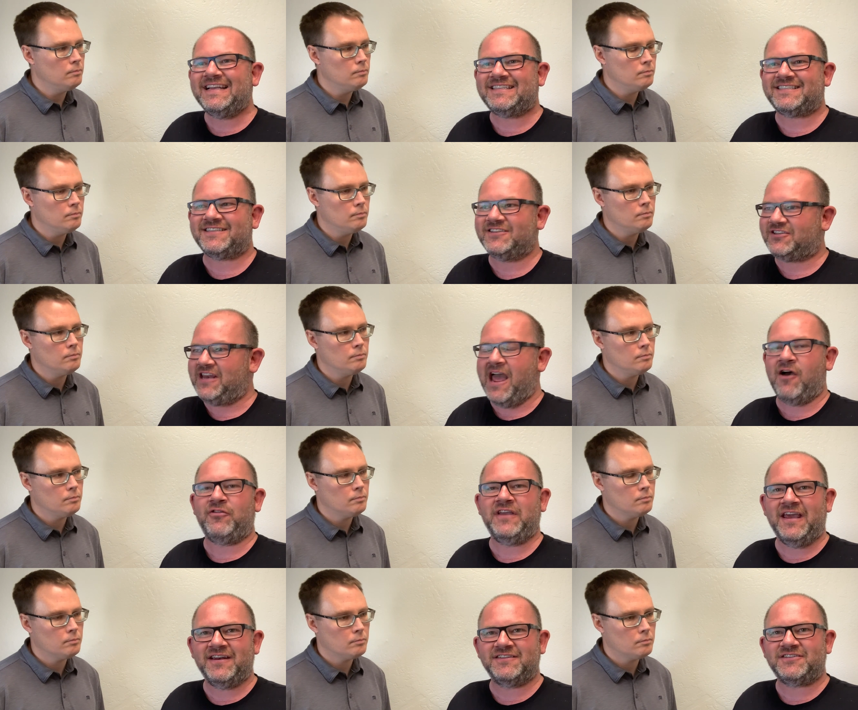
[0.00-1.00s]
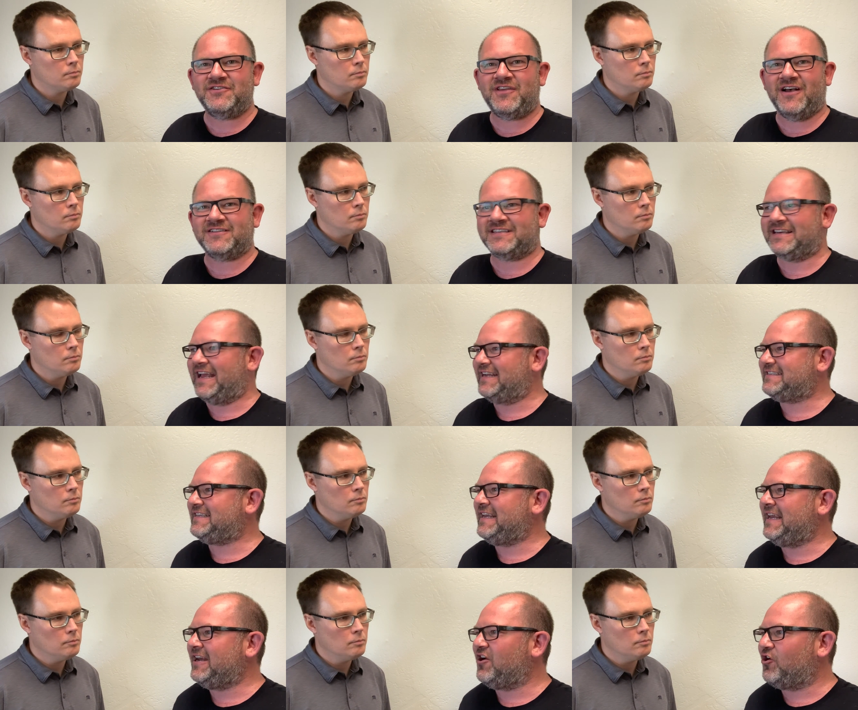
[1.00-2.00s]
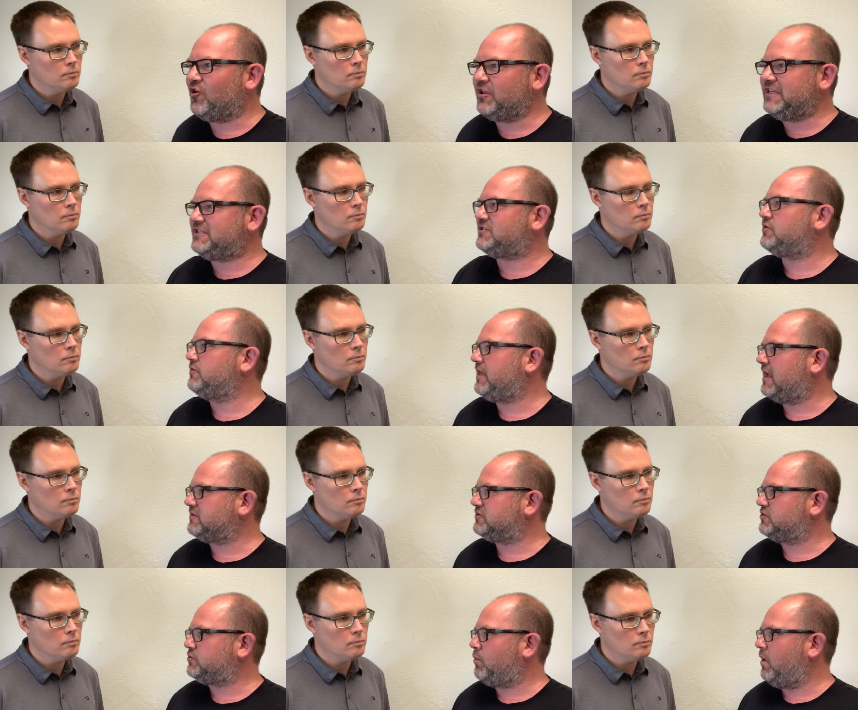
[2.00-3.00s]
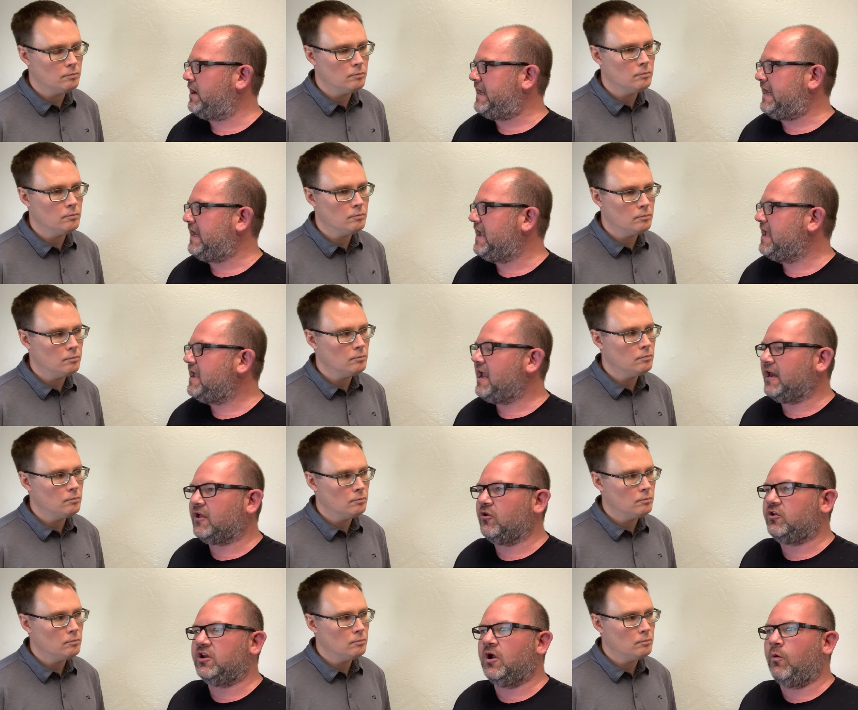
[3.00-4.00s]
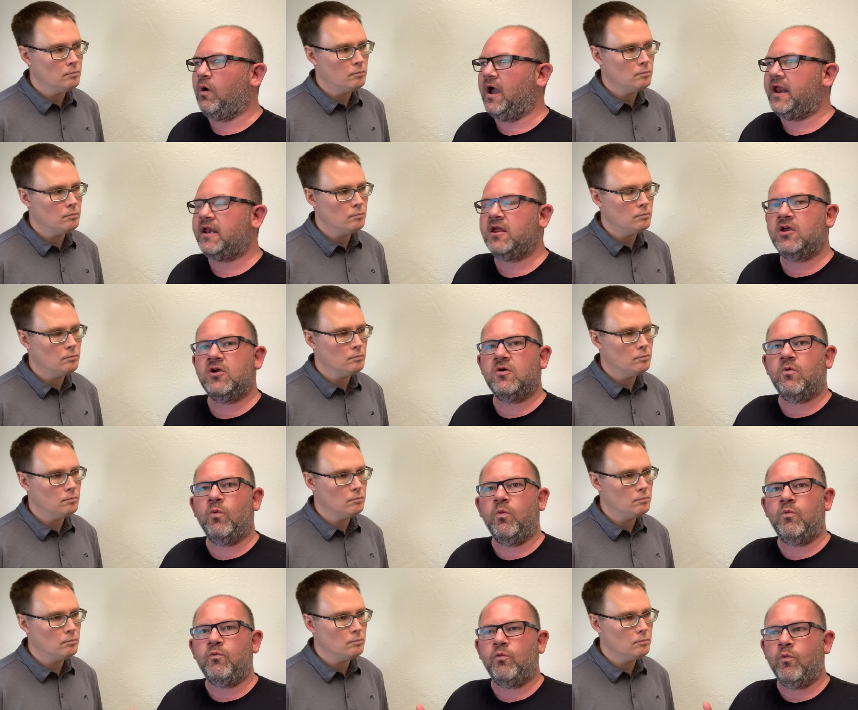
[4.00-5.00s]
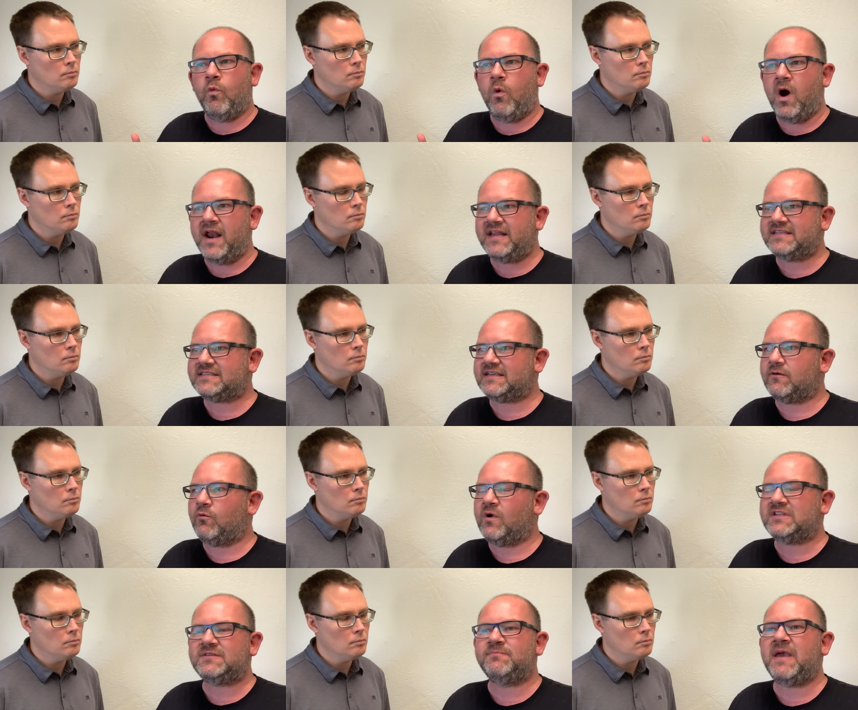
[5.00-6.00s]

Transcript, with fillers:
Speaker 1: it's now the end of 2019, early 2020 and go, you know what? what is it, what's